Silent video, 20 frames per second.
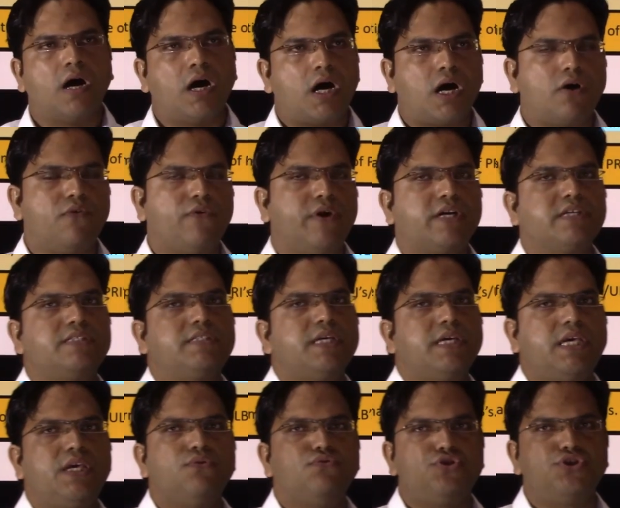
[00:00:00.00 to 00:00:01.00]
how
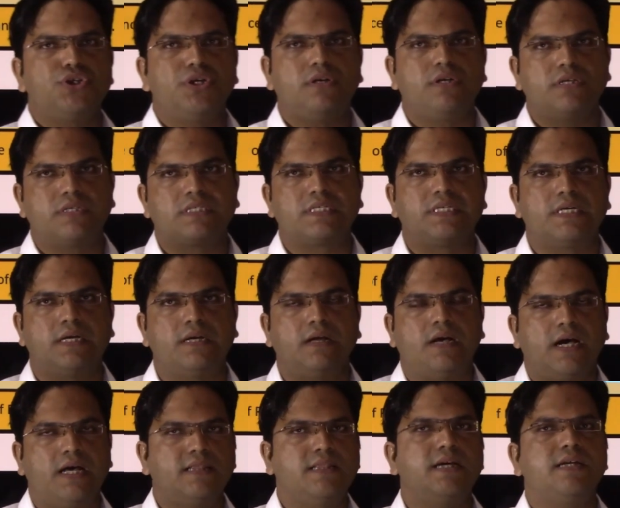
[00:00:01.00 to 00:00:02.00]
execution is done,
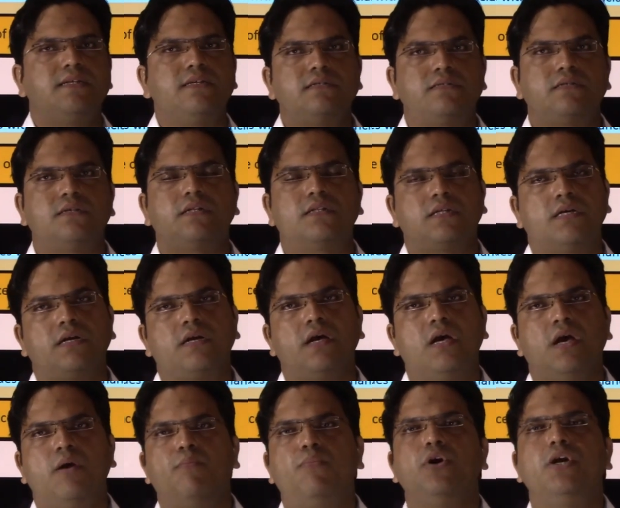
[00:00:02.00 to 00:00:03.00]
and that is nothing,
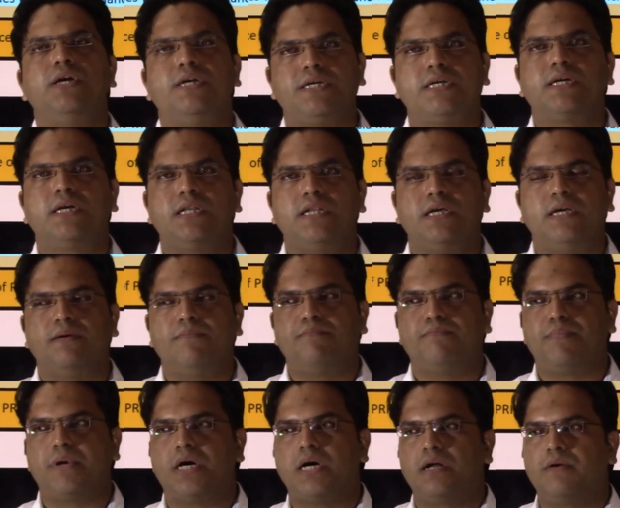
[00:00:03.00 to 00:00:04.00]
political
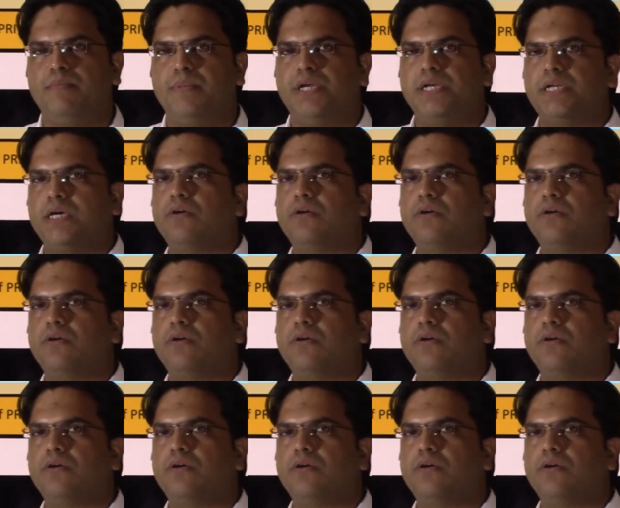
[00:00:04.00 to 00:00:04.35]
empowerment.